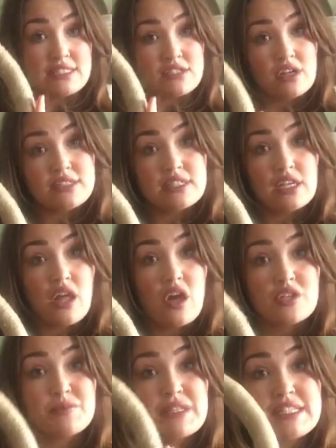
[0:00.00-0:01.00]
It's nice and
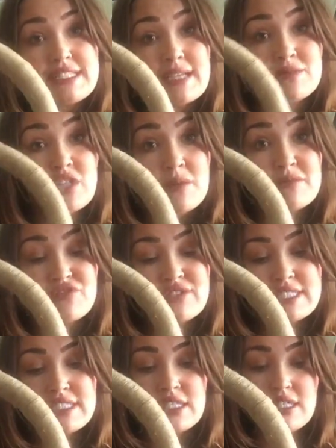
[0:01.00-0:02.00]
large, but at the same time, it's
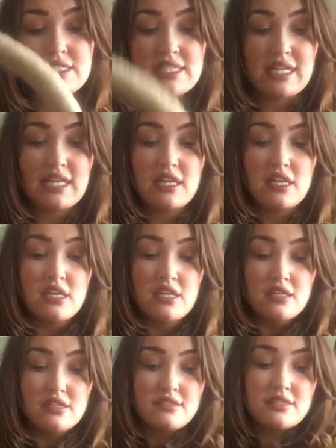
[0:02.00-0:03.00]
really sturdy.
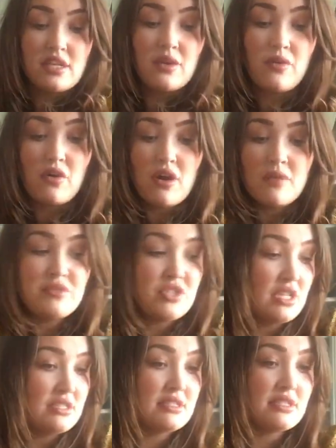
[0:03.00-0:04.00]
So I'm
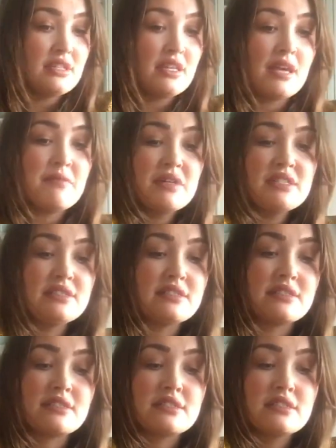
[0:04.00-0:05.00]
just going to get my
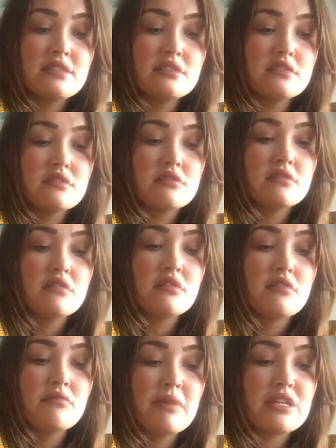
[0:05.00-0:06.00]
scissors.
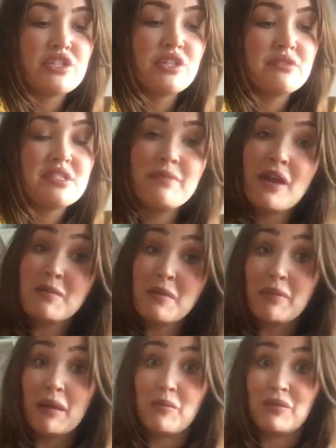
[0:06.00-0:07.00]
I'm actually using very
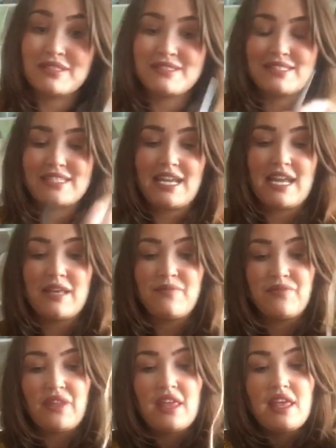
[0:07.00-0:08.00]
blunt ones today.
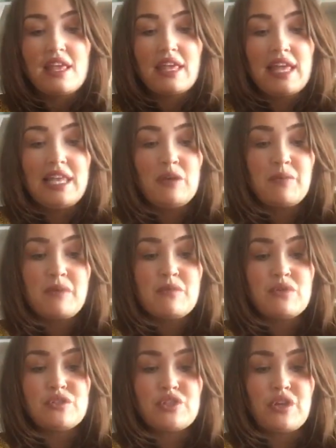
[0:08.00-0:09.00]
Get a little bit
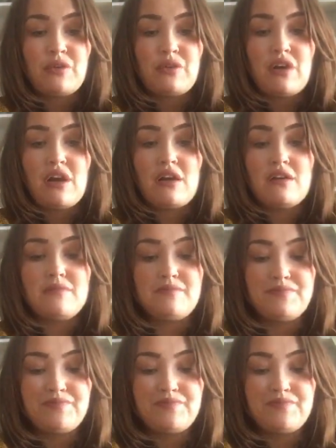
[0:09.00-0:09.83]
more jute cut.